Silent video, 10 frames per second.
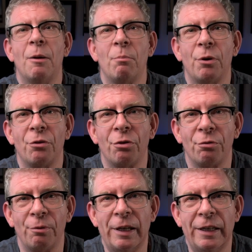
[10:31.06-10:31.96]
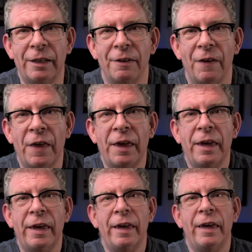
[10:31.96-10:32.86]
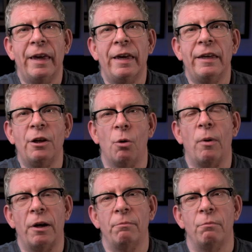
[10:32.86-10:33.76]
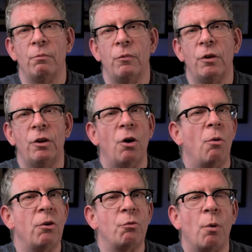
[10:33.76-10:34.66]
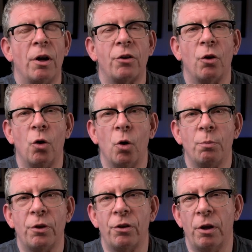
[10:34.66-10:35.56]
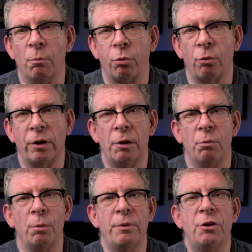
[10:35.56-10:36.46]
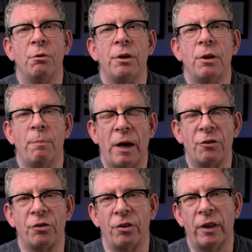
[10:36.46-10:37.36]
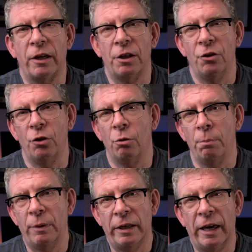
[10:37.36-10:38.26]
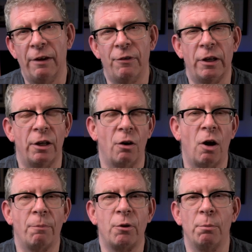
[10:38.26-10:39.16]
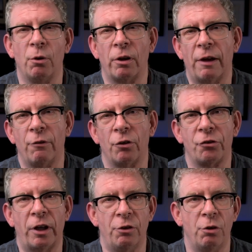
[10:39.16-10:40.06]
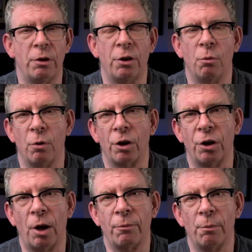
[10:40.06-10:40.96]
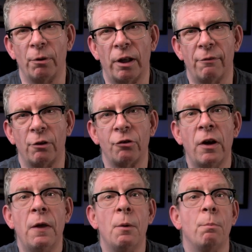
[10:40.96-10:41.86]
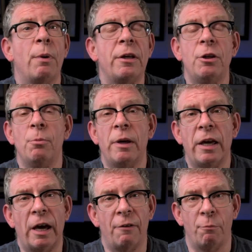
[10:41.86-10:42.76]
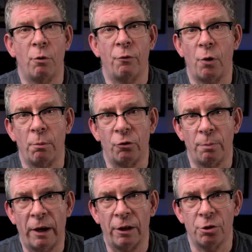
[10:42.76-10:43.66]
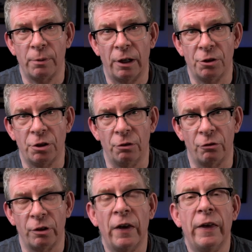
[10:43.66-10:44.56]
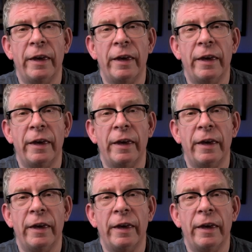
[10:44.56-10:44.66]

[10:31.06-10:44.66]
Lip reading: number 3. You know what? You always want to hope that the employee will be doing the best that they can do and behaving at optimal levels and doing their work at optimal levels, but you may have performance management issues.